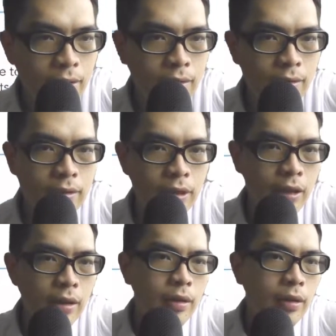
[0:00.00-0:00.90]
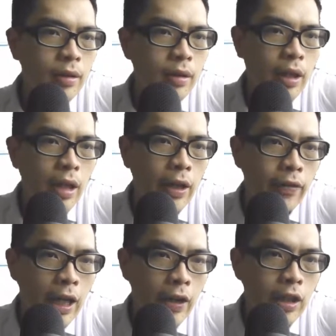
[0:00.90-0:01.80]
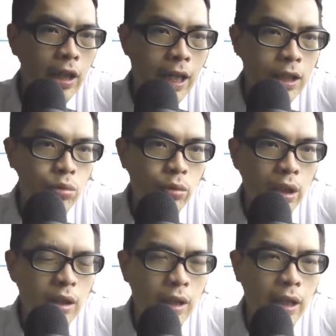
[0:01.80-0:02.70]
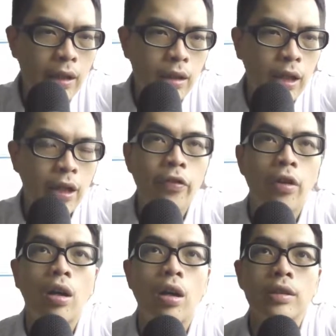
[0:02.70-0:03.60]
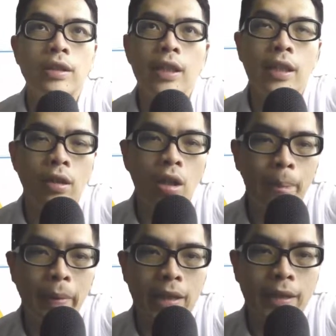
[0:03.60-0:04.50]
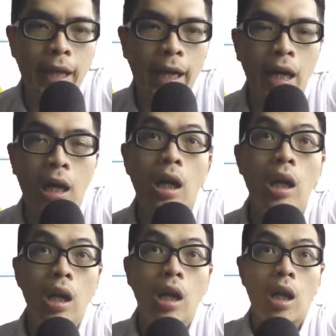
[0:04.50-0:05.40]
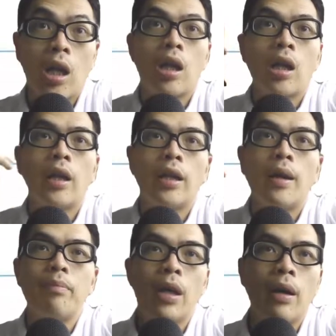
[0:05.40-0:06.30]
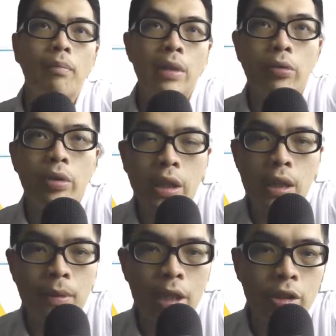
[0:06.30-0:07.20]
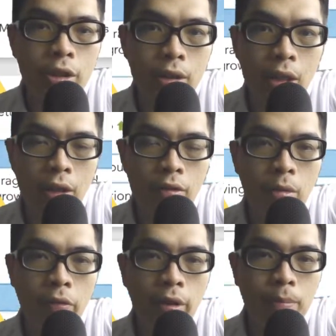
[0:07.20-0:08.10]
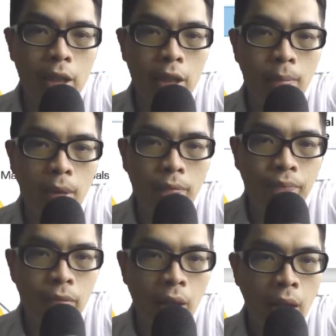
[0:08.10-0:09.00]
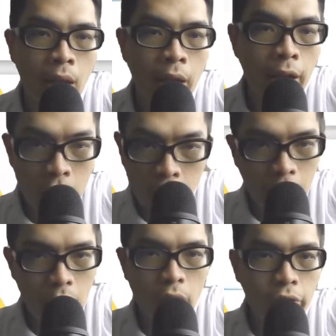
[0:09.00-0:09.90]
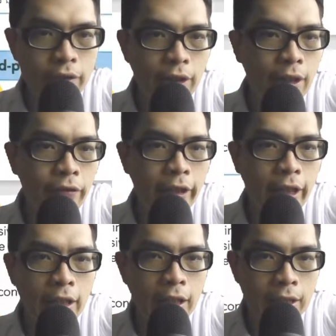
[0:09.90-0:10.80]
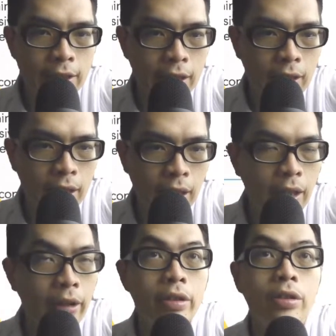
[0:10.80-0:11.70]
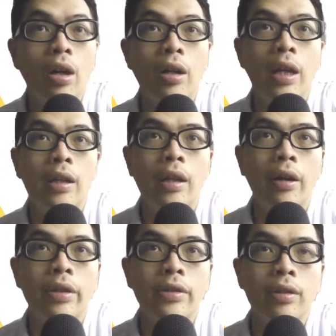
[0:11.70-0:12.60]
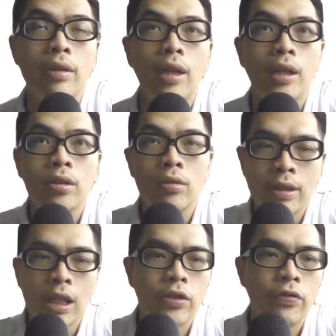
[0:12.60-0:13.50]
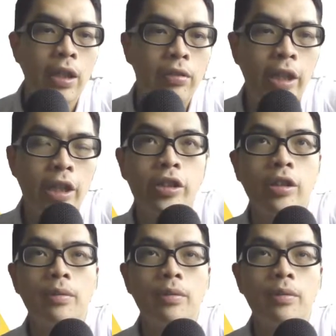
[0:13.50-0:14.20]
See? Okay, I've covered last week that, okay, for certain topics there are mirror images that you have to be familiar about. Economic growth is significantly easy. Okay, there's no such variation.